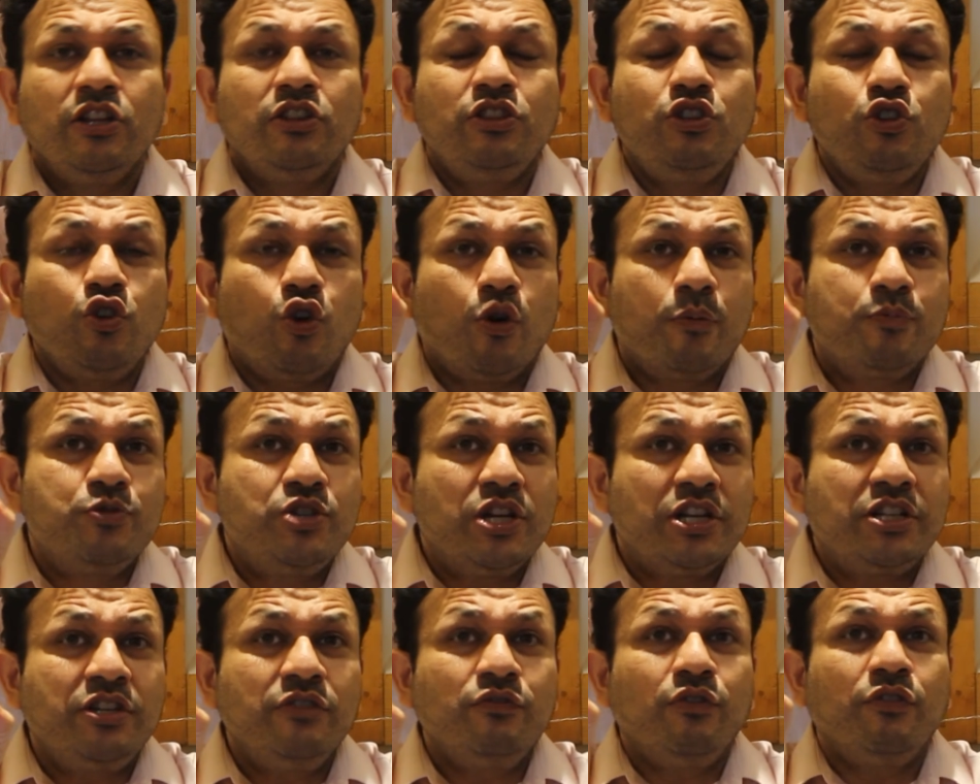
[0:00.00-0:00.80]
the
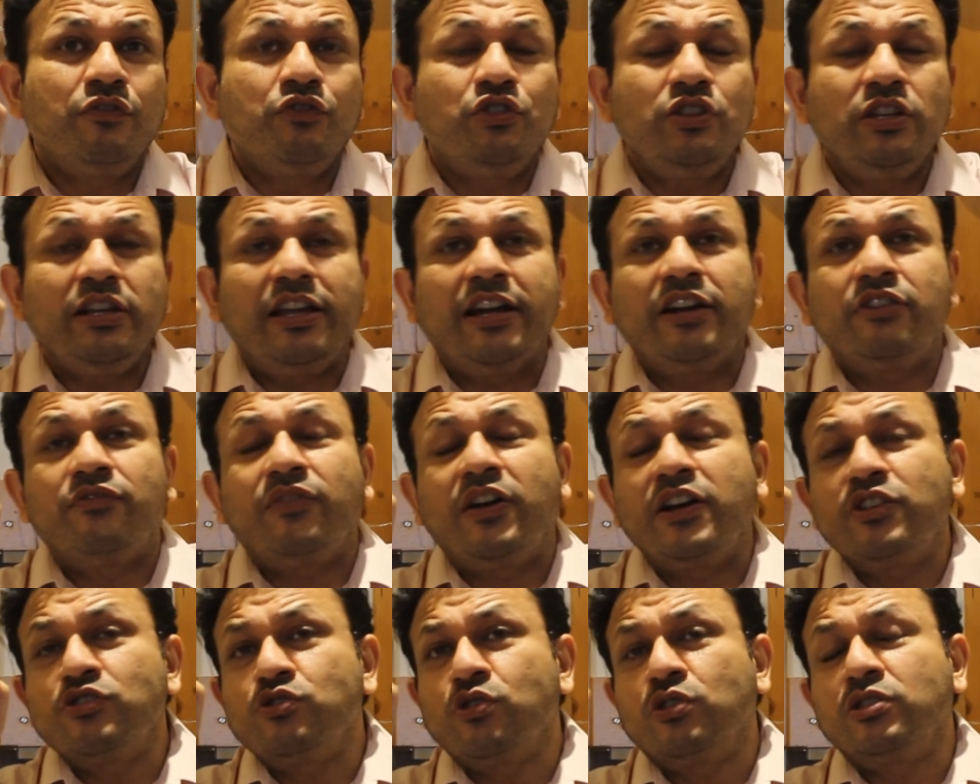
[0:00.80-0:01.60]
objective of the
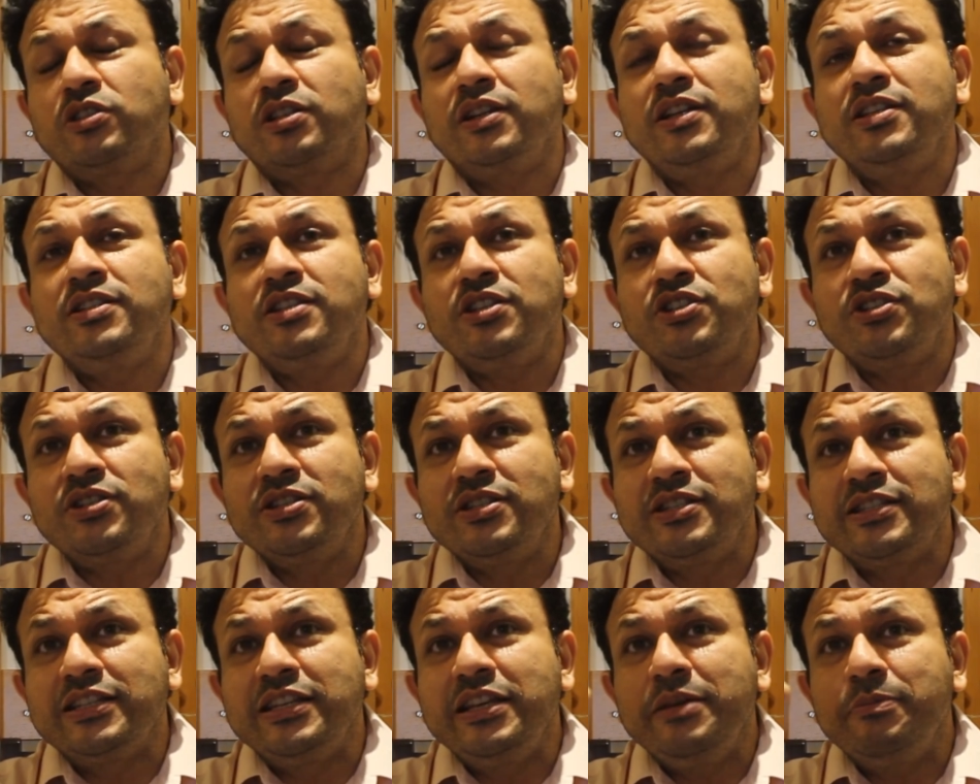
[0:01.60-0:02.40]
Advance Authorization
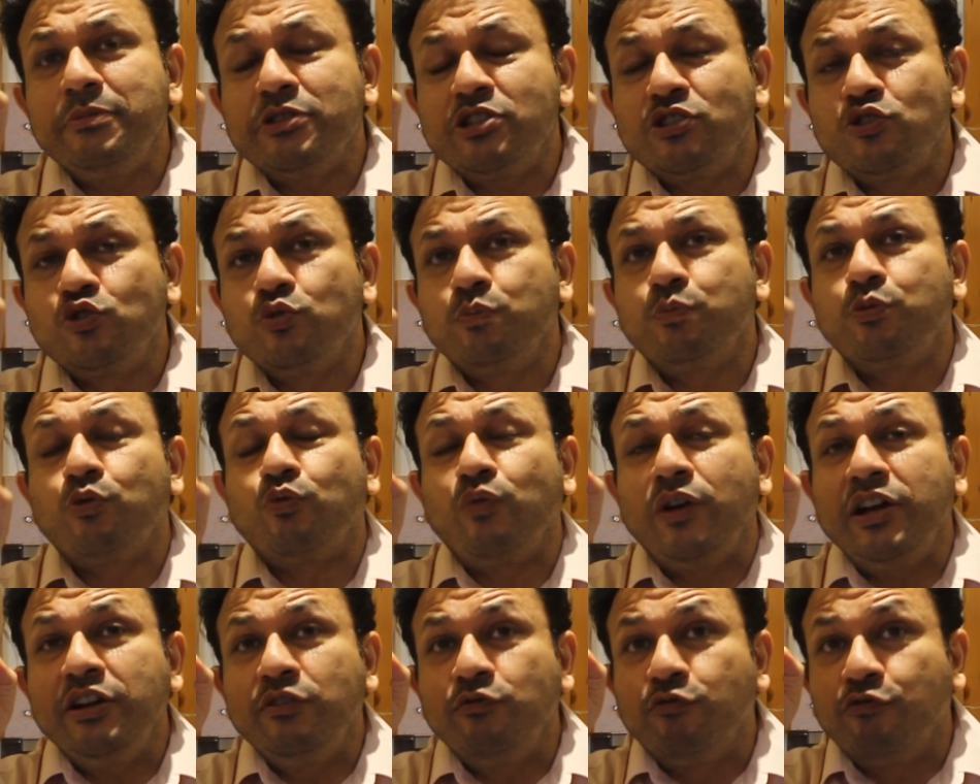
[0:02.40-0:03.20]
Scheme is to
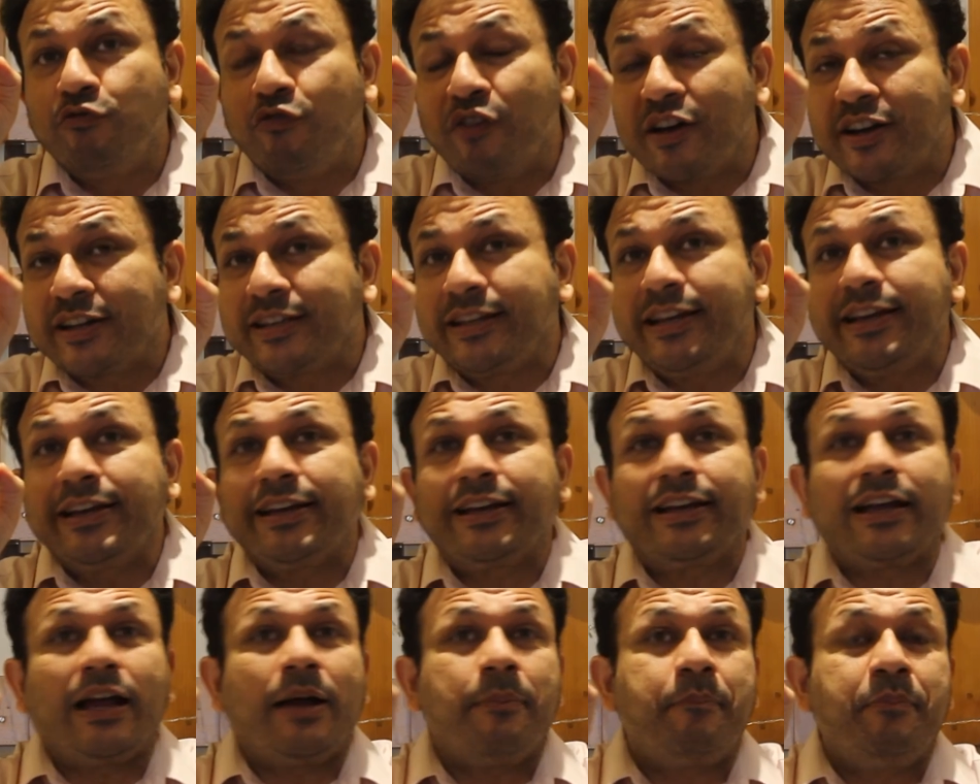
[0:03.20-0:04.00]
provide
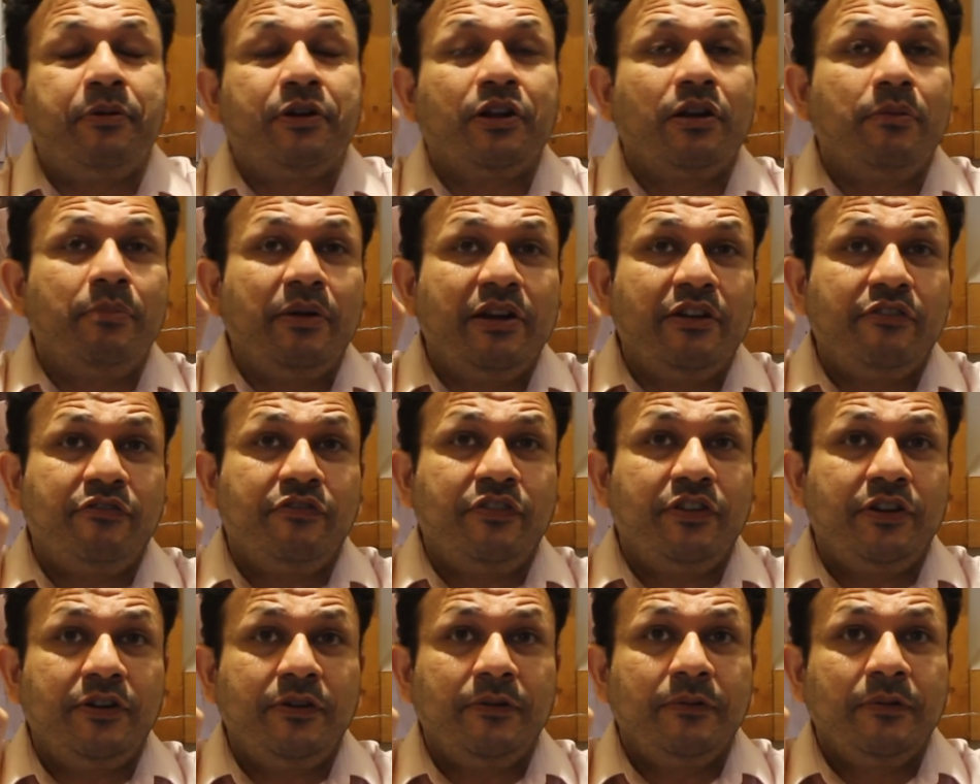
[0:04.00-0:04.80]
working capital
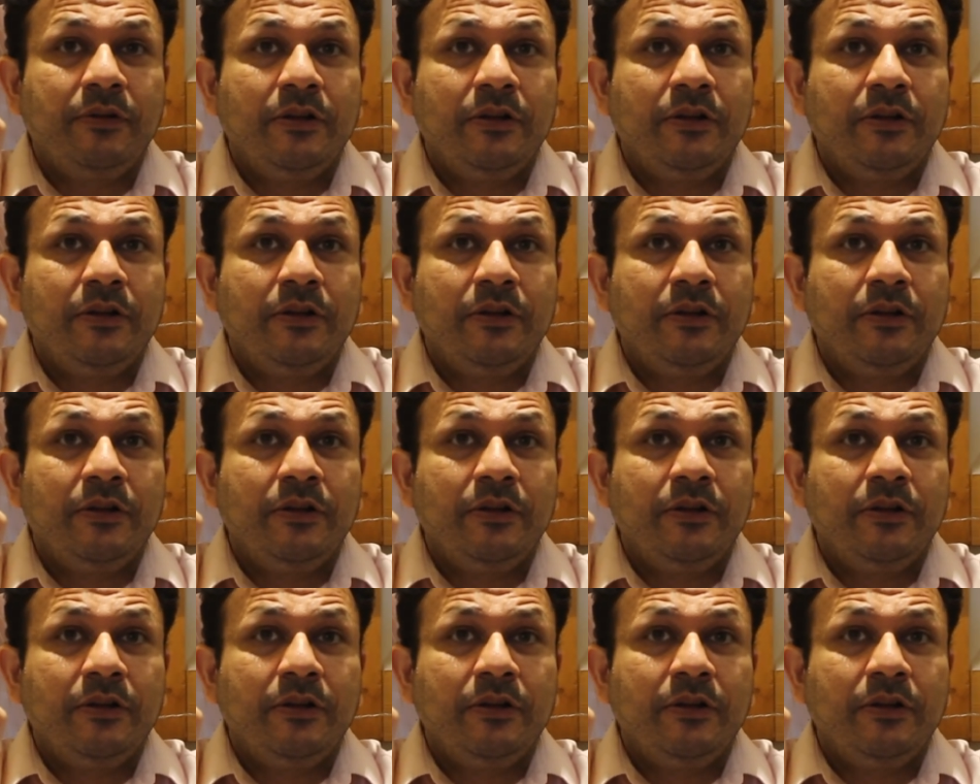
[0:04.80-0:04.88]
benefit.